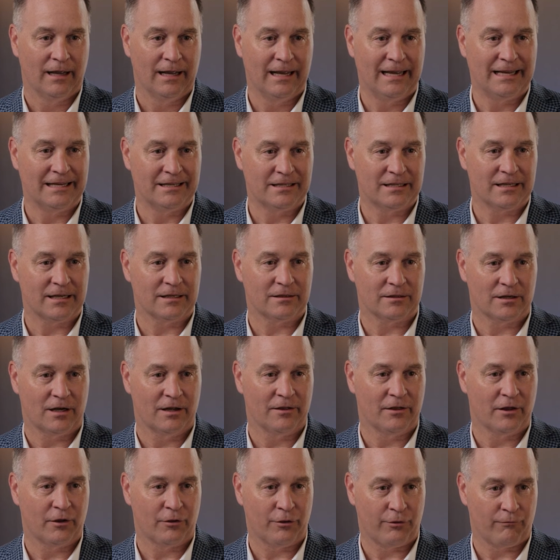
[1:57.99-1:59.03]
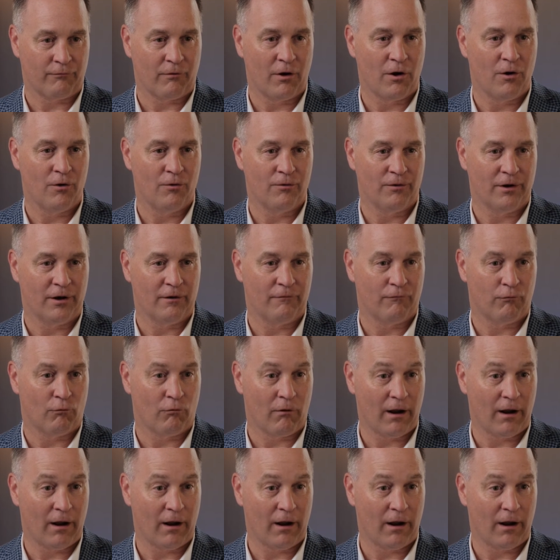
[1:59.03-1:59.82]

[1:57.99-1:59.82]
he sits on the throne of